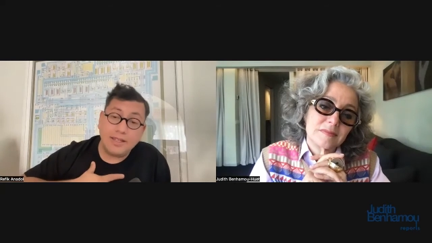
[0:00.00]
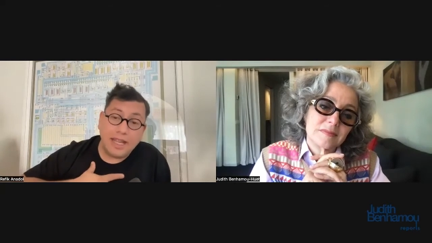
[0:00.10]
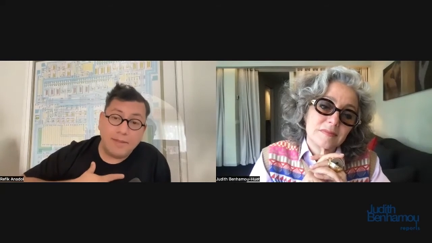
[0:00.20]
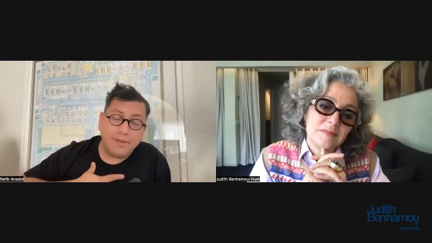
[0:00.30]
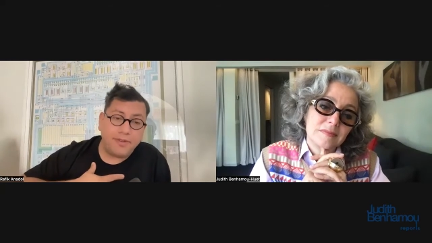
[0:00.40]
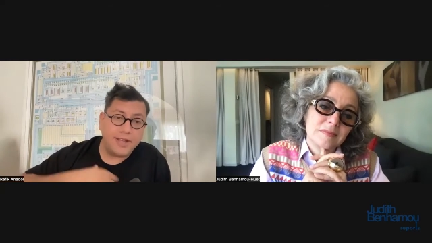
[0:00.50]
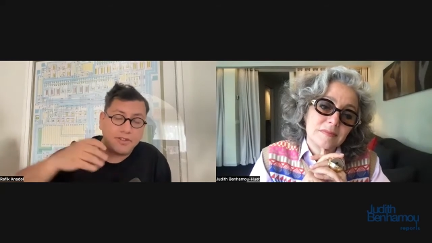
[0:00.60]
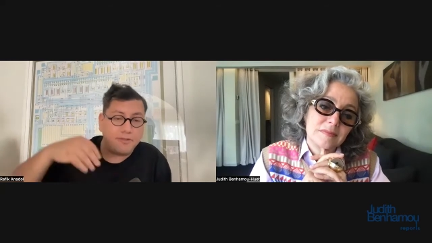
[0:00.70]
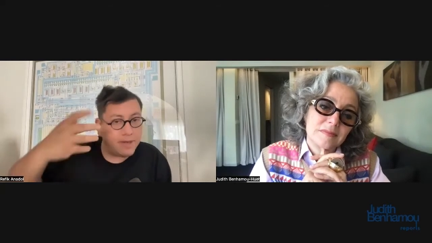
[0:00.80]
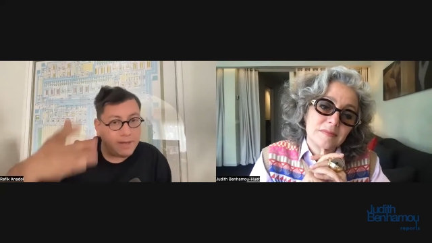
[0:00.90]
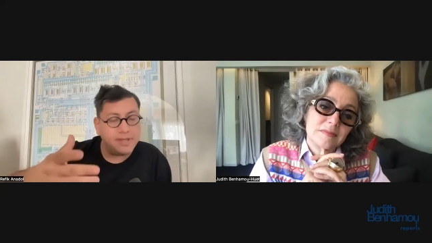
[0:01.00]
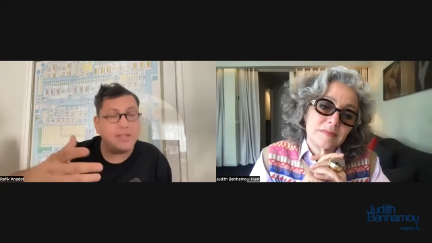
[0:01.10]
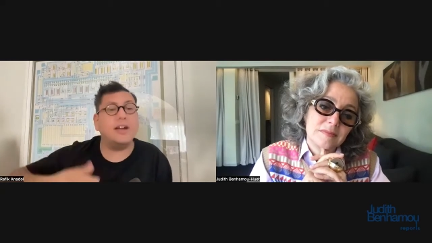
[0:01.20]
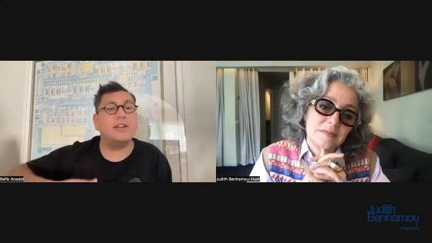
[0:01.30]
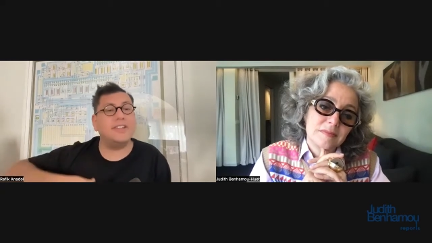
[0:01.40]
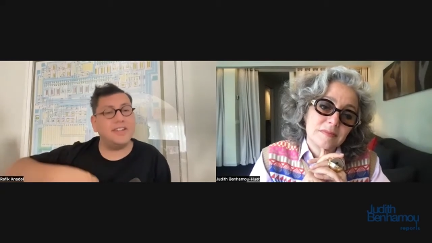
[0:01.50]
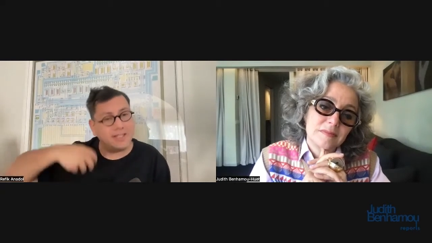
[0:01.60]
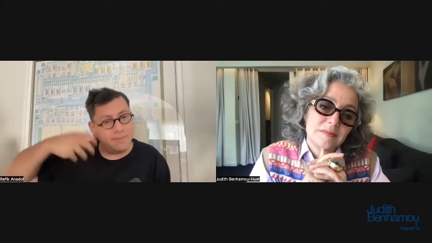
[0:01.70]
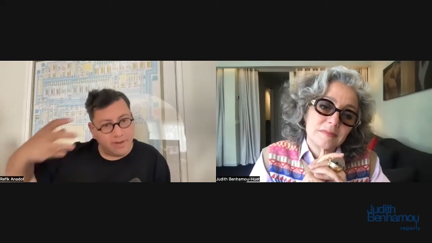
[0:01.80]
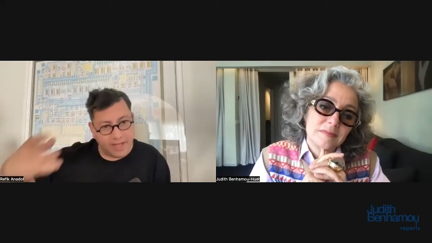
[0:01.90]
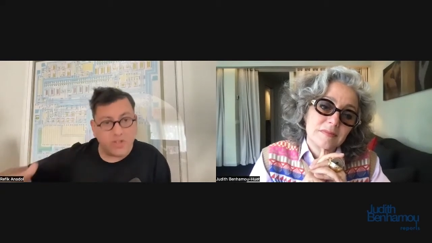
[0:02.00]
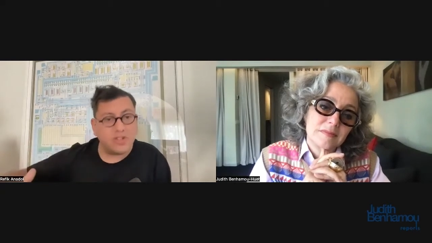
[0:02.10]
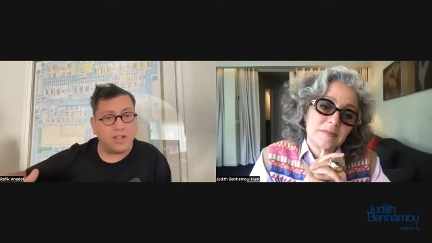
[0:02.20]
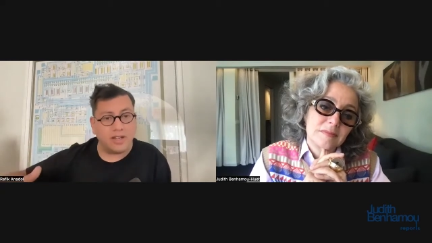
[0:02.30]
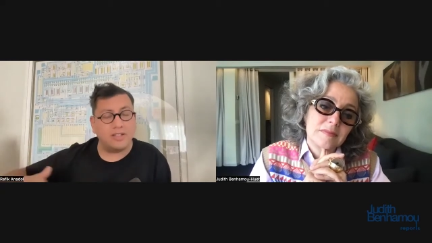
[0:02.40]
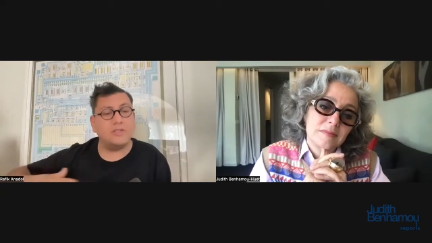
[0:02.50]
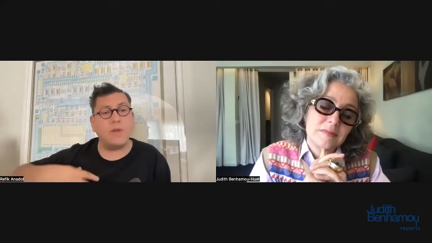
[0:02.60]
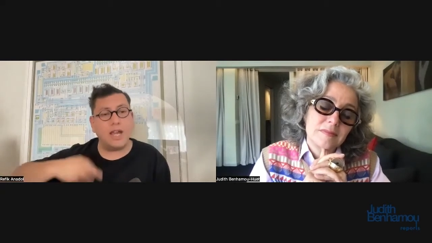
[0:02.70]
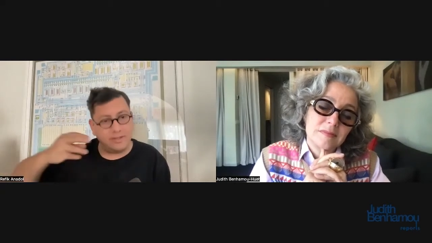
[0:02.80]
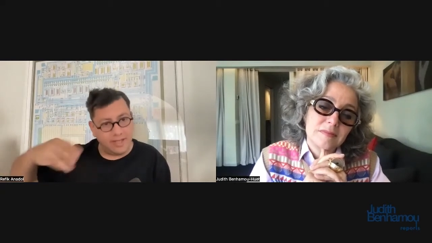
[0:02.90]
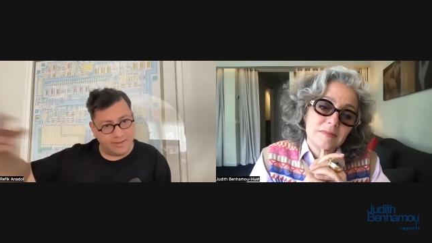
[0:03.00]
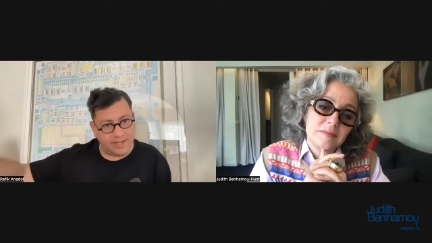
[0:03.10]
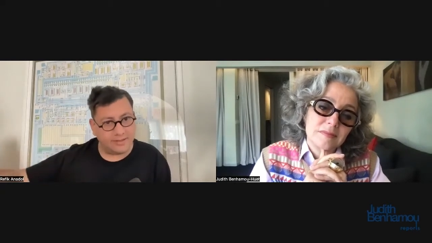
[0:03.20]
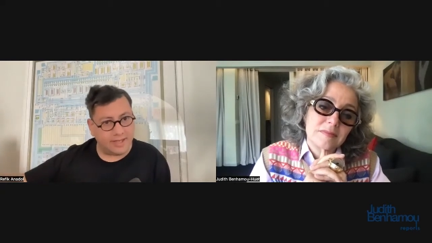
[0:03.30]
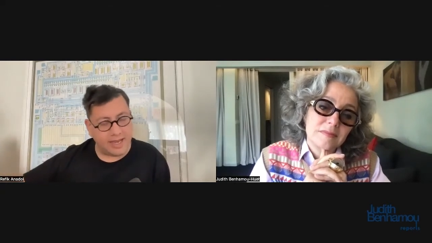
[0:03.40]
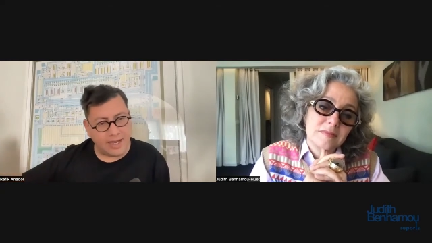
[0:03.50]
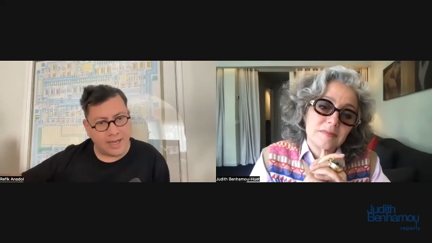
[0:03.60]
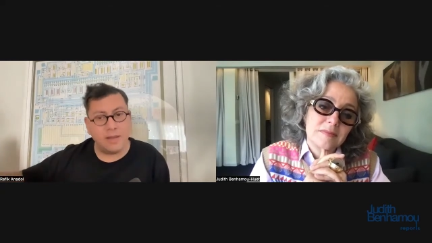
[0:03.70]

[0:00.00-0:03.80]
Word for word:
Speaker 1: I am the face of public art and experiential art where I take data AI.